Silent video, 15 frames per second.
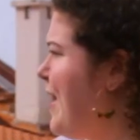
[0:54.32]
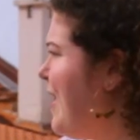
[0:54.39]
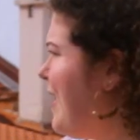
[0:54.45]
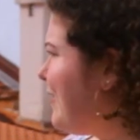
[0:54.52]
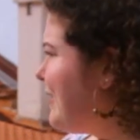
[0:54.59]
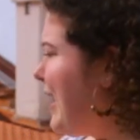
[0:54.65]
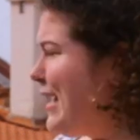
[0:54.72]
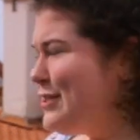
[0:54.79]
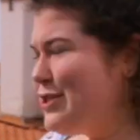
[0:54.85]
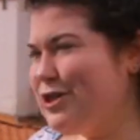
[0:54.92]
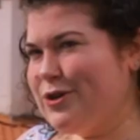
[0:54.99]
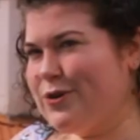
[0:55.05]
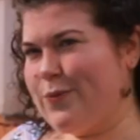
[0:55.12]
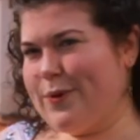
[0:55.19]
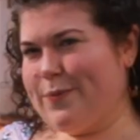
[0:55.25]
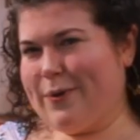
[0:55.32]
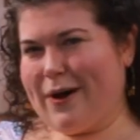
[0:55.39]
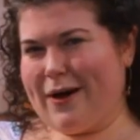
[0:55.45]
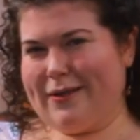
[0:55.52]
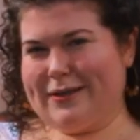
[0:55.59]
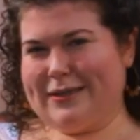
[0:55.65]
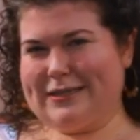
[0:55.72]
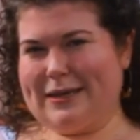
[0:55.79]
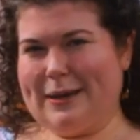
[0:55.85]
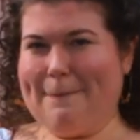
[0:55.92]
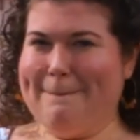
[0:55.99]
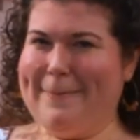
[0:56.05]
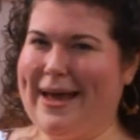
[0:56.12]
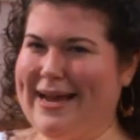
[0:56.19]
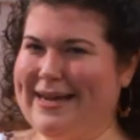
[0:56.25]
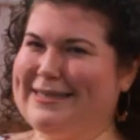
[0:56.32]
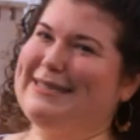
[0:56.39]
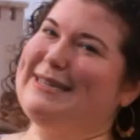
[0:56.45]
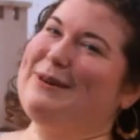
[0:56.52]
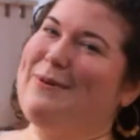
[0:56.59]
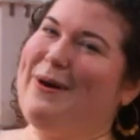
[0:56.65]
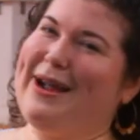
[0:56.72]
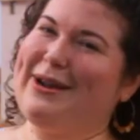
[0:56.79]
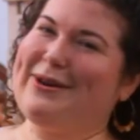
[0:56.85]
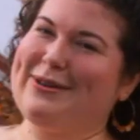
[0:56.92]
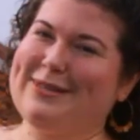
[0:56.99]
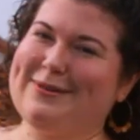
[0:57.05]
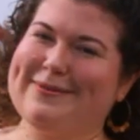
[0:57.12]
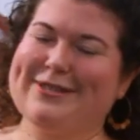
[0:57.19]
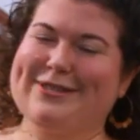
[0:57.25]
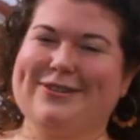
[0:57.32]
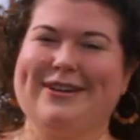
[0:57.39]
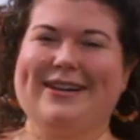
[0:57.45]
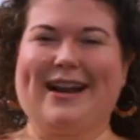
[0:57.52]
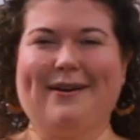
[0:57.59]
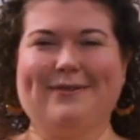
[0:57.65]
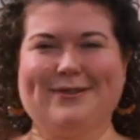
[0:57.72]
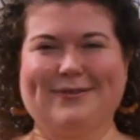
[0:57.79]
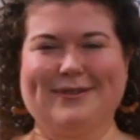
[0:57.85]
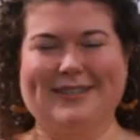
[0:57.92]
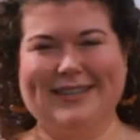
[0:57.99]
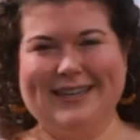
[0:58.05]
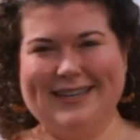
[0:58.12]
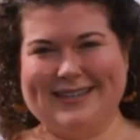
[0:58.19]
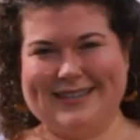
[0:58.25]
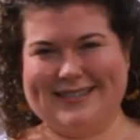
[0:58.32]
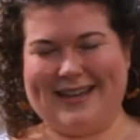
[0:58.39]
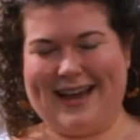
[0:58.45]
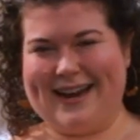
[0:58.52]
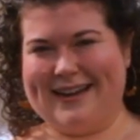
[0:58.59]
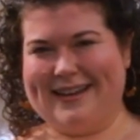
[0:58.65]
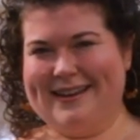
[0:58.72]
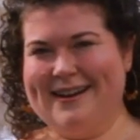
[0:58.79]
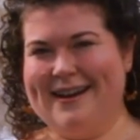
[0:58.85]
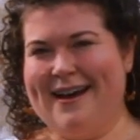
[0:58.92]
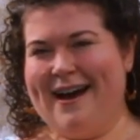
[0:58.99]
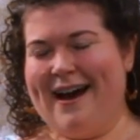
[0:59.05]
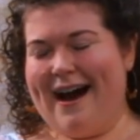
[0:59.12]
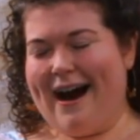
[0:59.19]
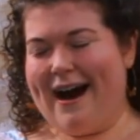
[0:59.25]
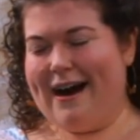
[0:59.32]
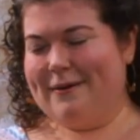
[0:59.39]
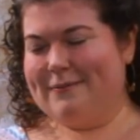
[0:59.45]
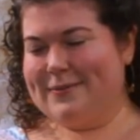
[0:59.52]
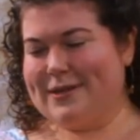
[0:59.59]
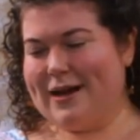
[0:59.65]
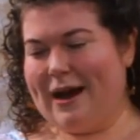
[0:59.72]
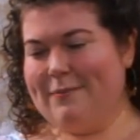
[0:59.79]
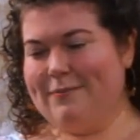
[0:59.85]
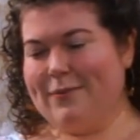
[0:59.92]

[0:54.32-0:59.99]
last year we bought this amazing white Christmas tree and I was really excited. So I'm